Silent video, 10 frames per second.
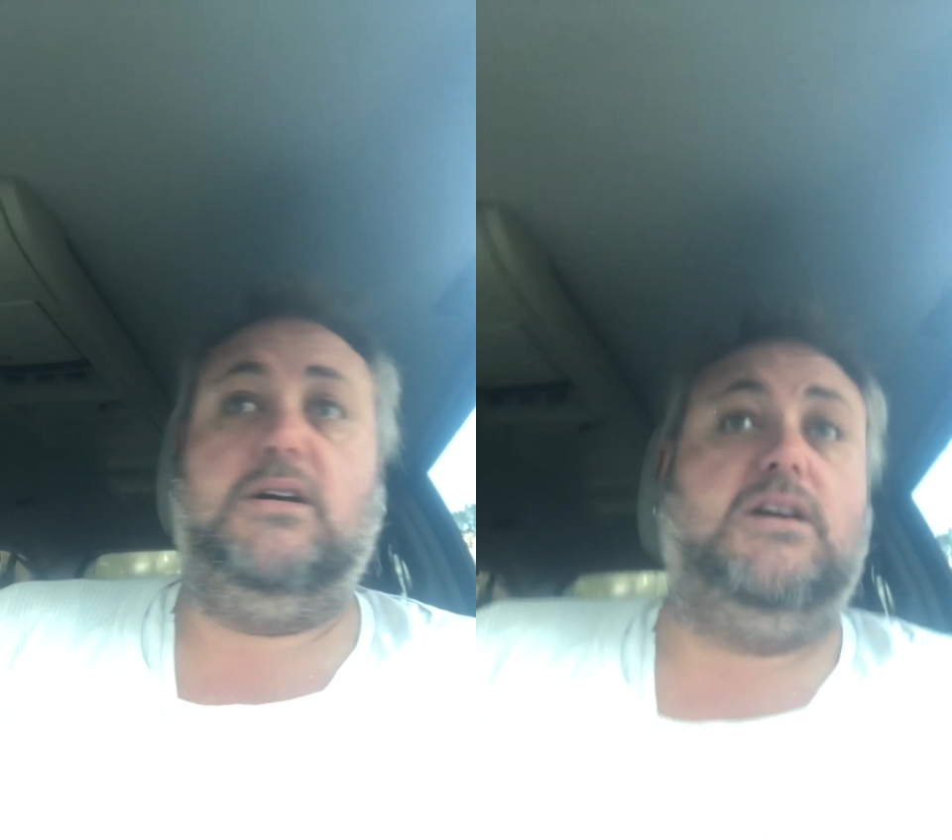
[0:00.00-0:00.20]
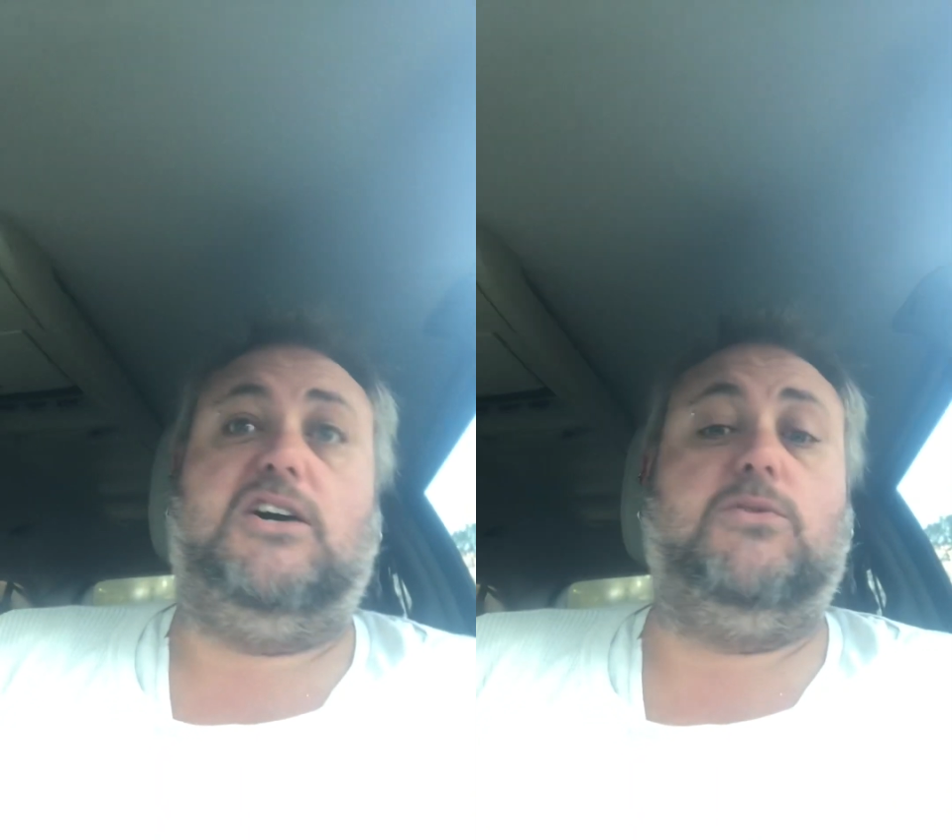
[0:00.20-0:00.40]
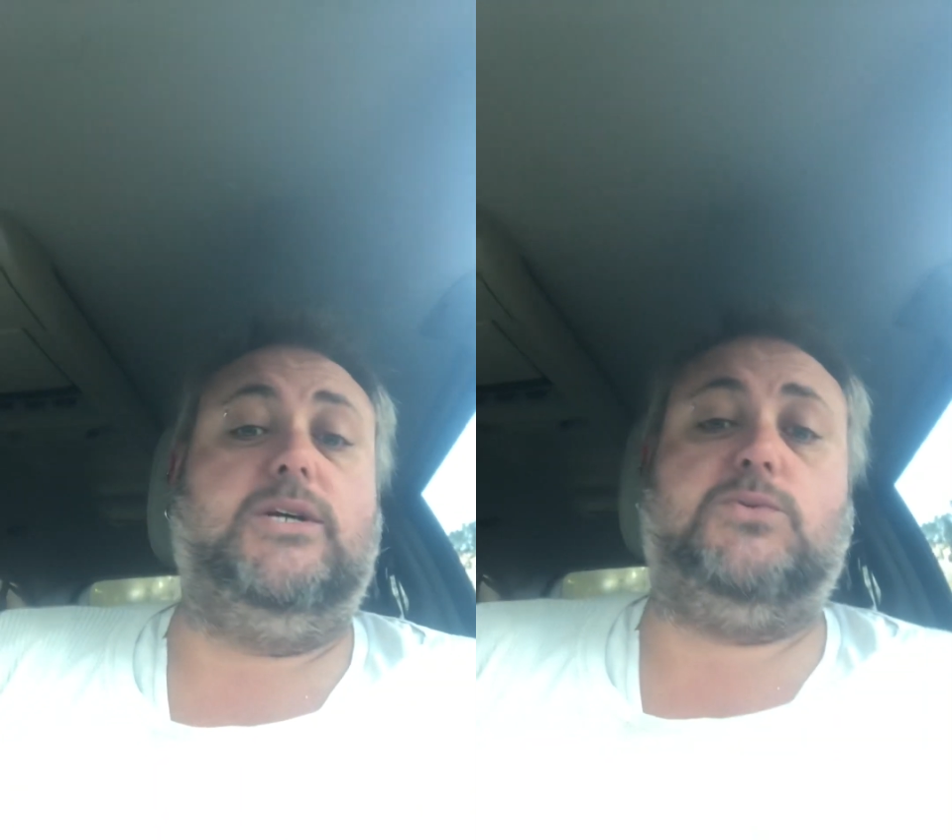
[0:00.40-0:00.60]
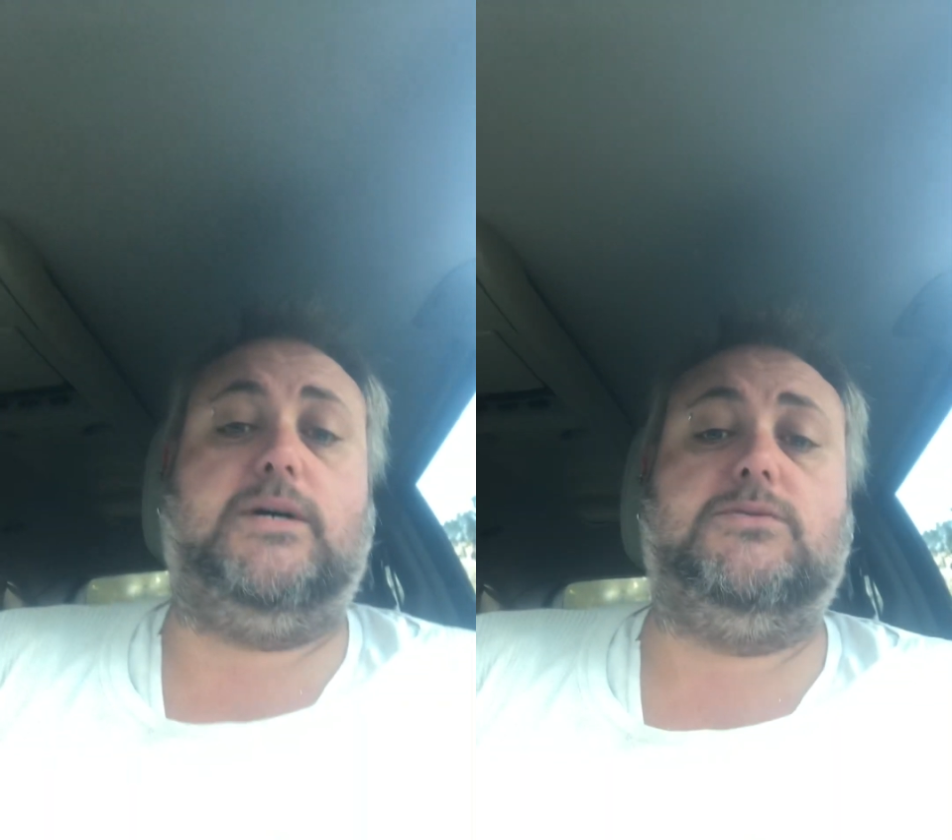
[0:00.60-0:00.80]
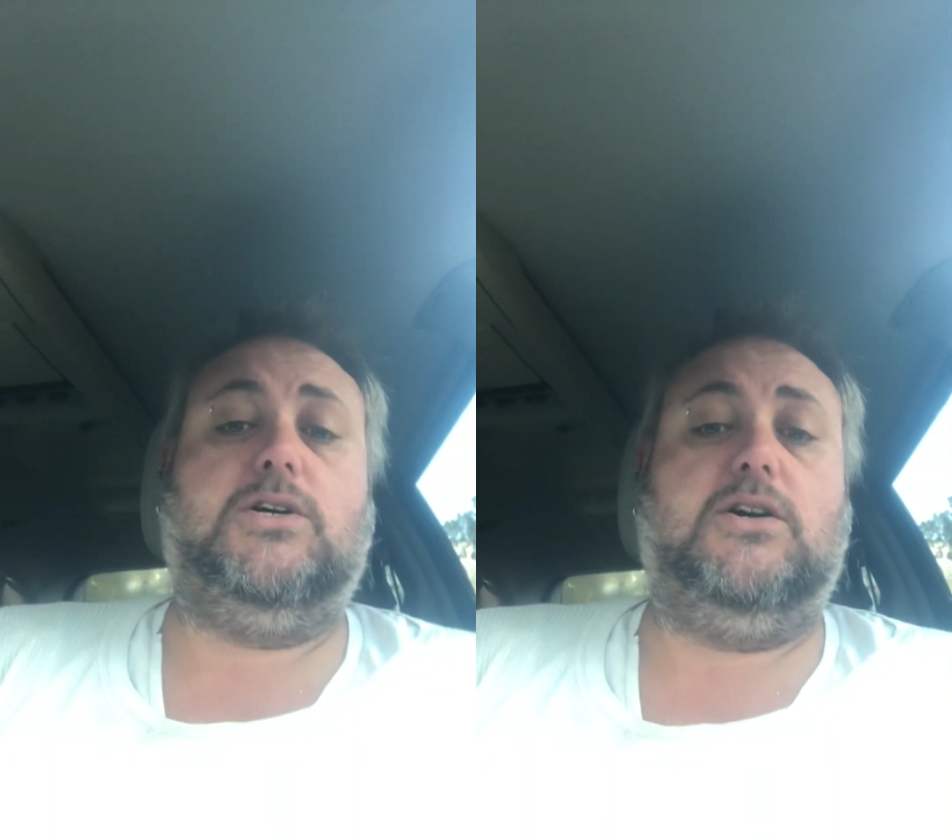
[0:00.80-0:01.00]
Only reason why I
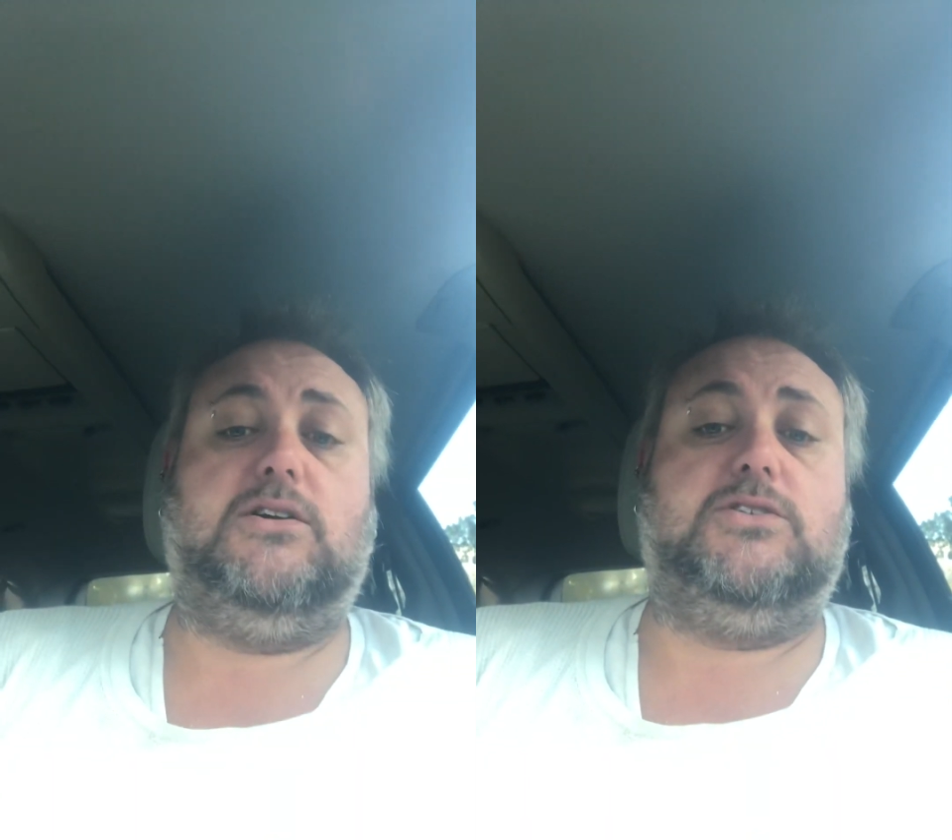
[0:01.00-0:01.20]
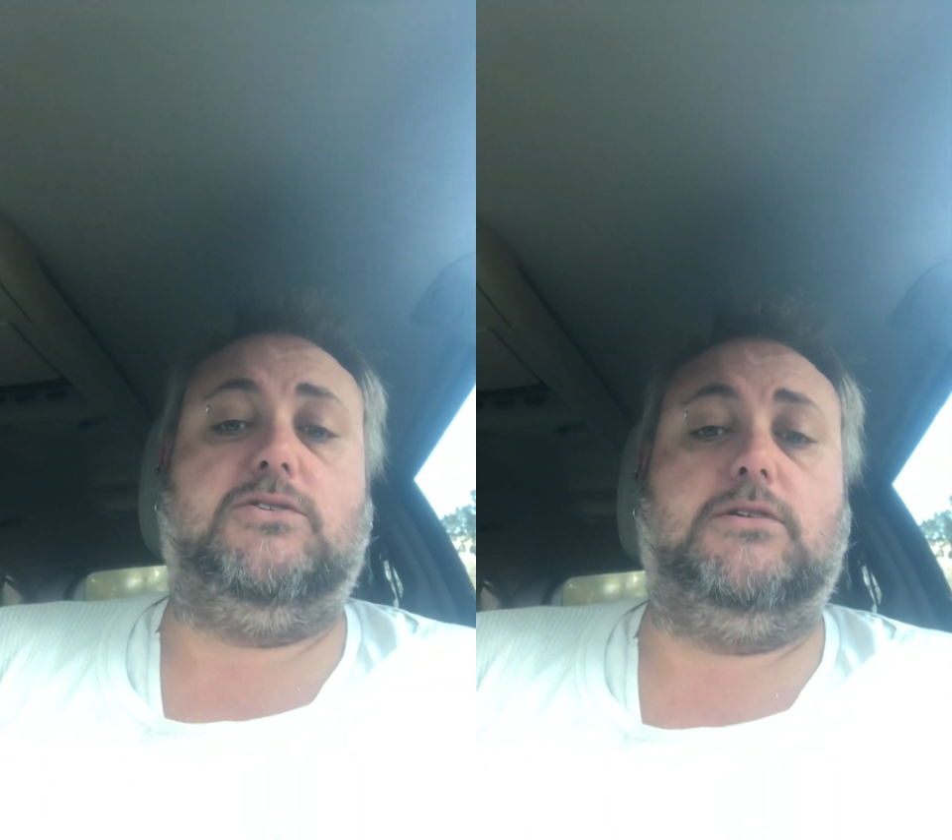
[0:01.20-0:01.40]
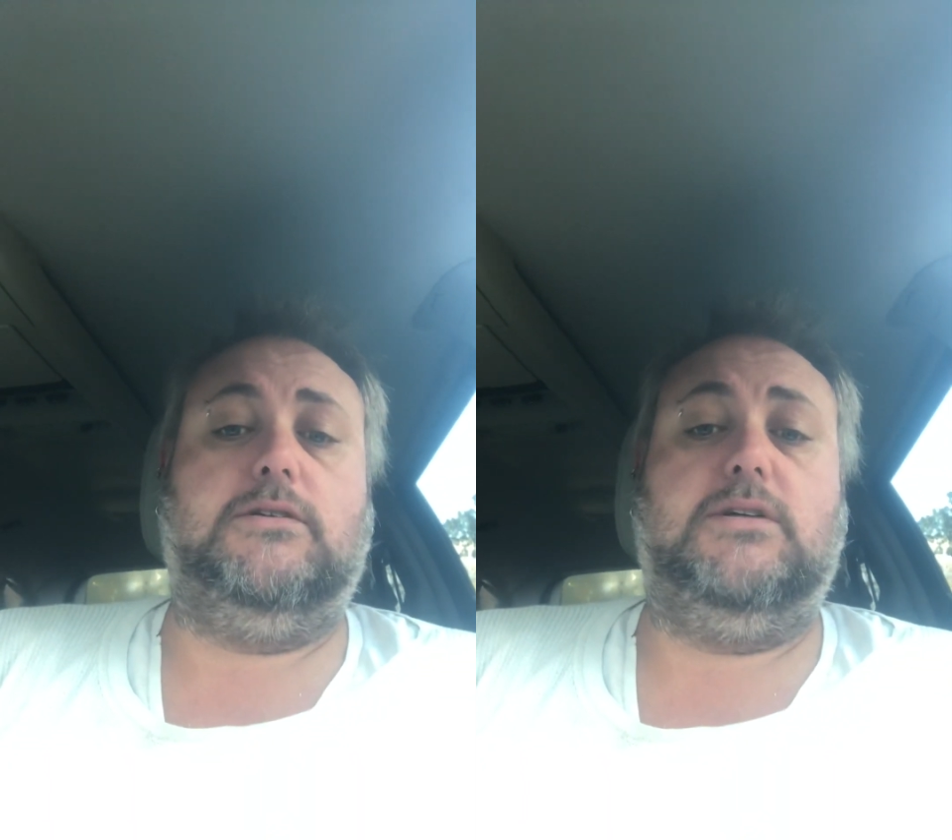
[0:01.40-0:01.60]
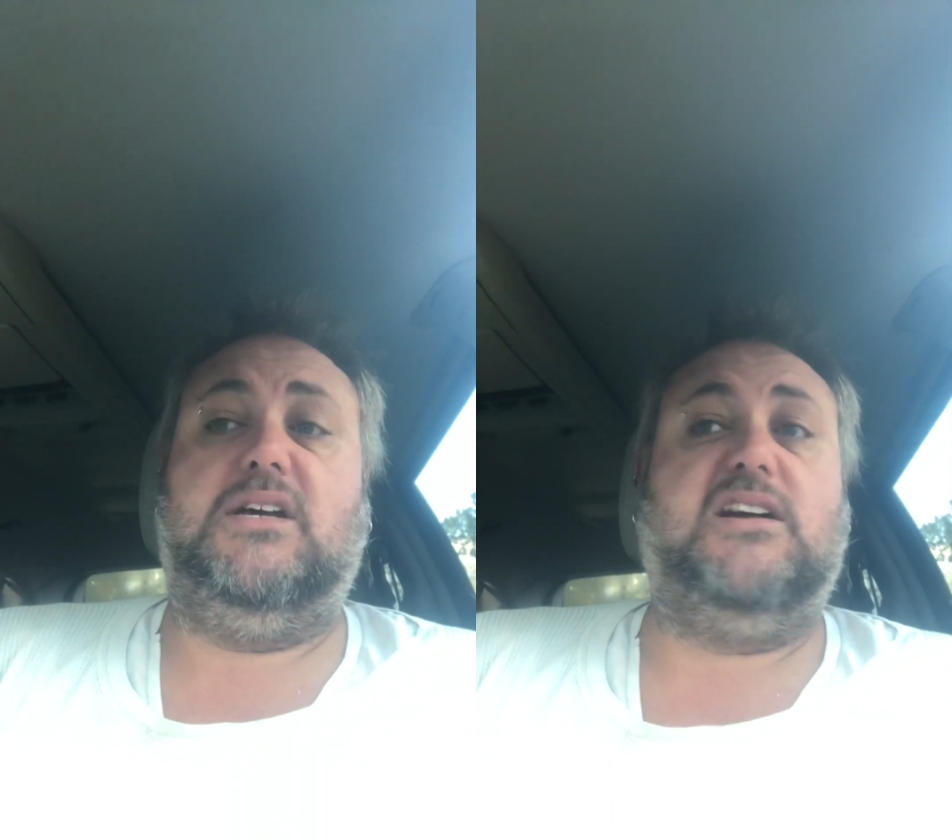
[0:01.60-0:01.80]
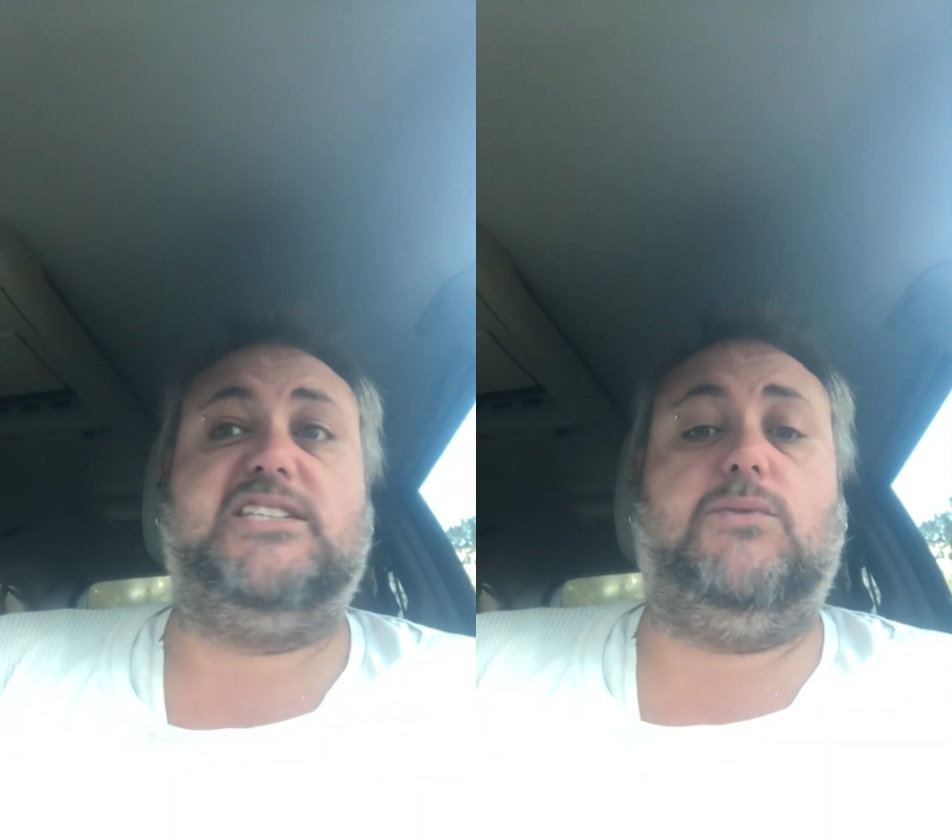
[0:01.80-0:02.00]
was talking to her,
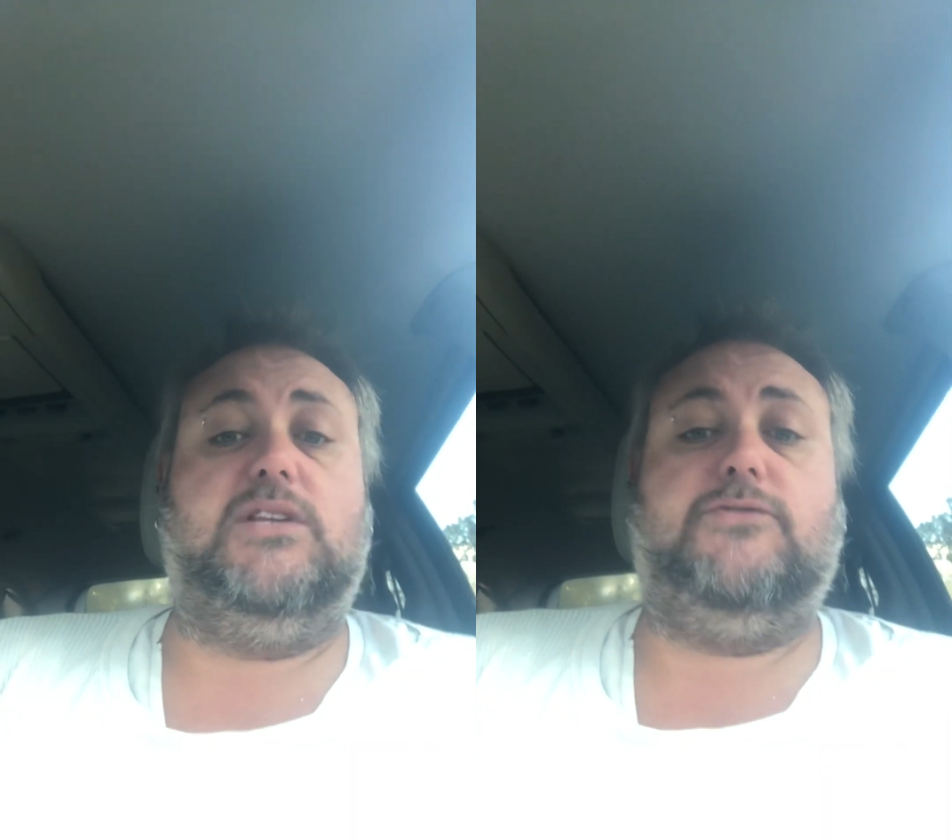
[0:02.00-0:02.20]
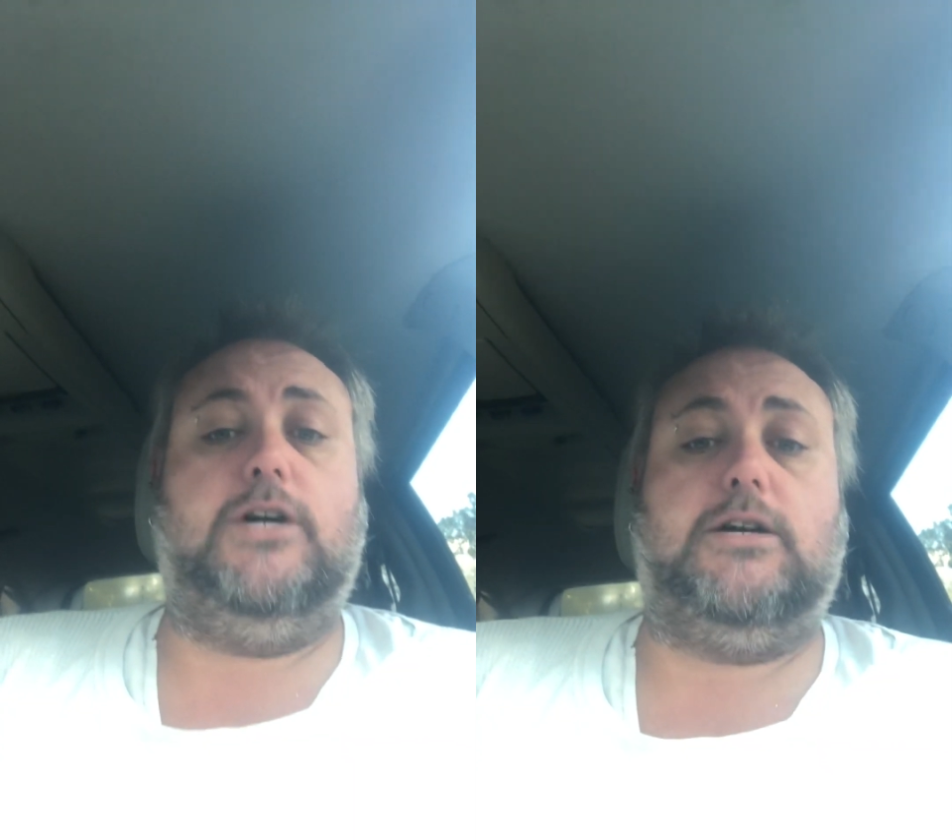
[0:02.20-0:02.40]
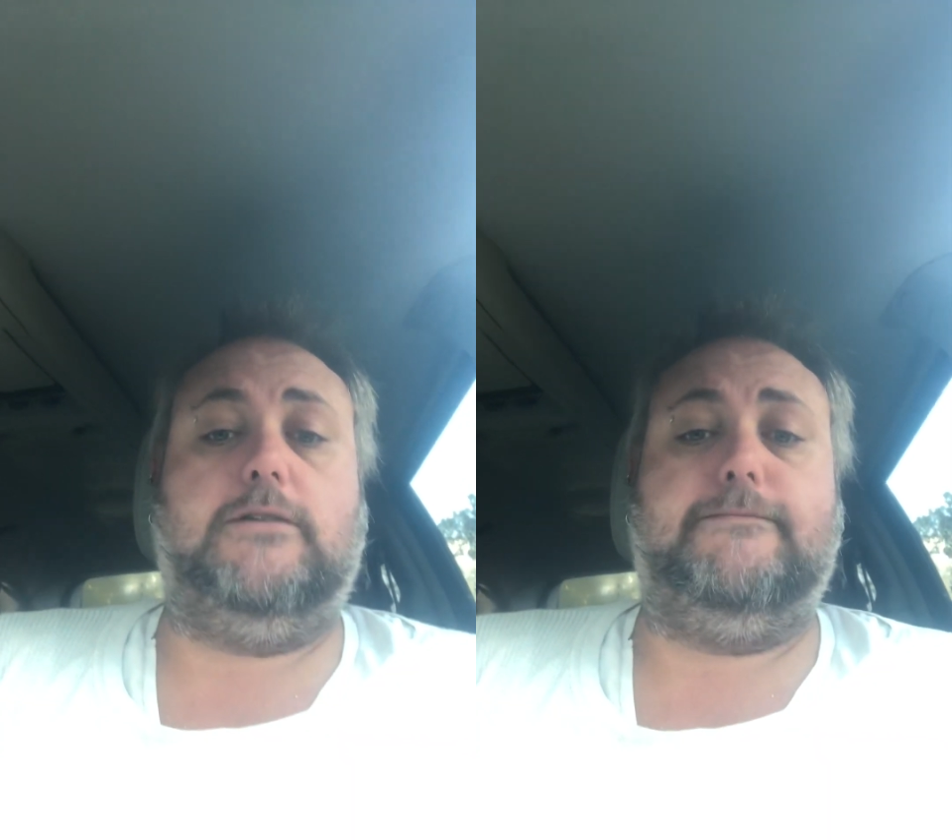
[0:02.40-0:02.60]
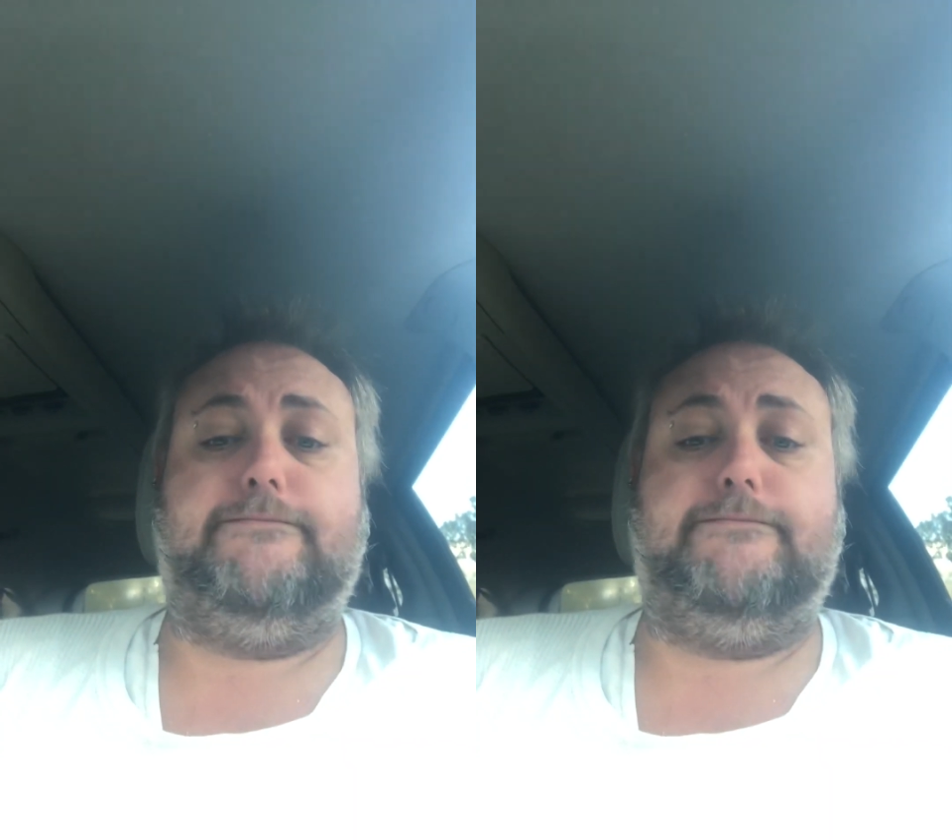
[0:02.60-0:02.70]
because I want to fuck her.